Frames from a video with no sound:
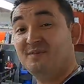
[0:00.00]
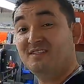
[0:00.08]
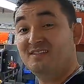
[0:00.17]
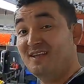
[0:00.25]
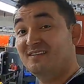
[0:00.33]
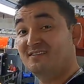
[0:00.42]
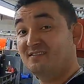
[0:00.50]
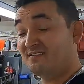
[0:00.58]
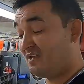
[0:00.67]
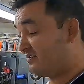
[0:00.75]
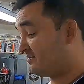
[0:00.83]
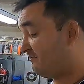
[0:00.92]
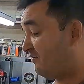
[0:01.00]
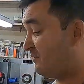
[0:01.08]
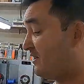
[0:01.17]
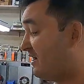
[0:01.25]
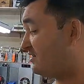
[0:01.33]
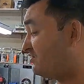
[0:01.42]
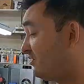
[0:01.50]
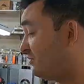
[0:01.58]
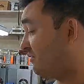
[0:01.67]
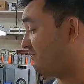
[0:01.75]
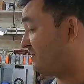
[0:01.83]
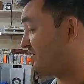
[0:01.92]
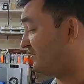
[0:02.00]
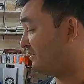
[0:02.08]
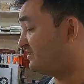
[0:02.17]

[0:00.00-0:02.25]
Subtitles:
many days this takes for me to actually rebuild